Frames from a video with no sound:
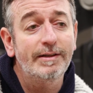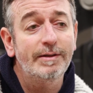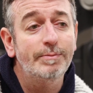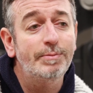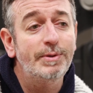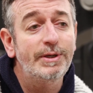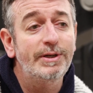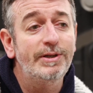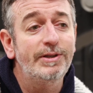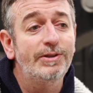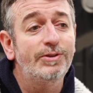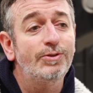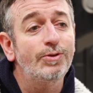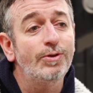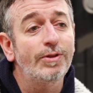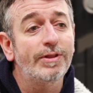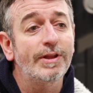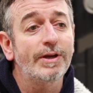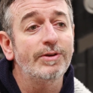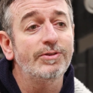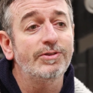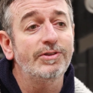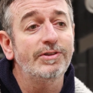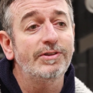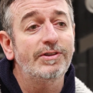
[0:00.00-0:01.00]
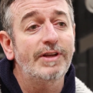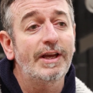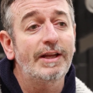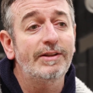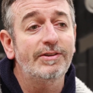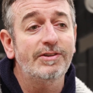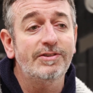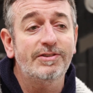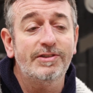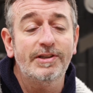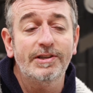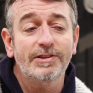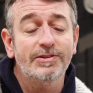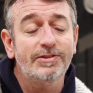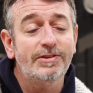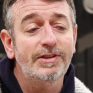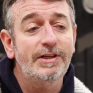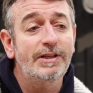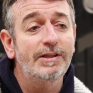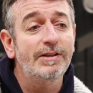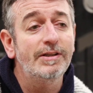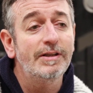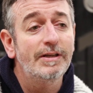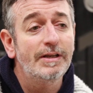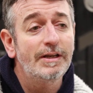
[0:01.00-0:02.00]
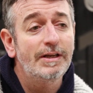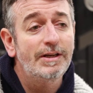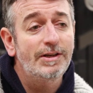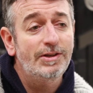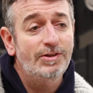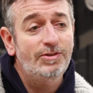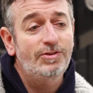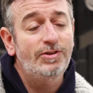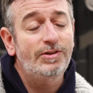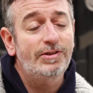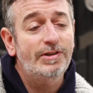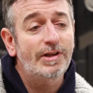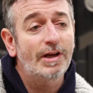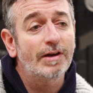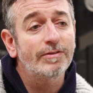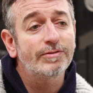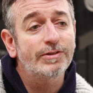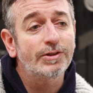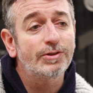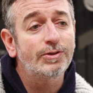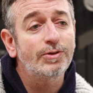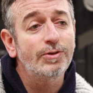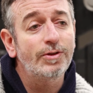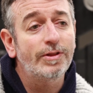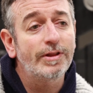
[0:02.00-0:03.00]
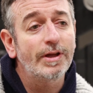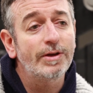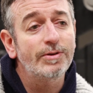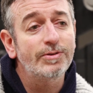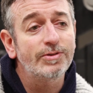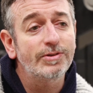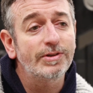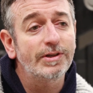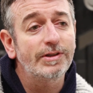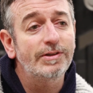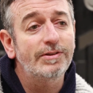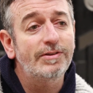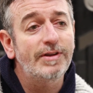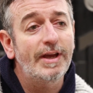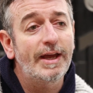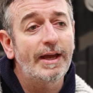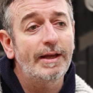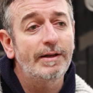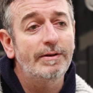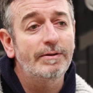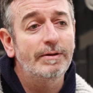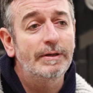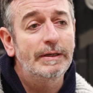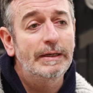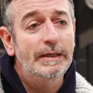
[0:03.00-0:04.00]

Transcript: the period 2010 to 16, just after 2010,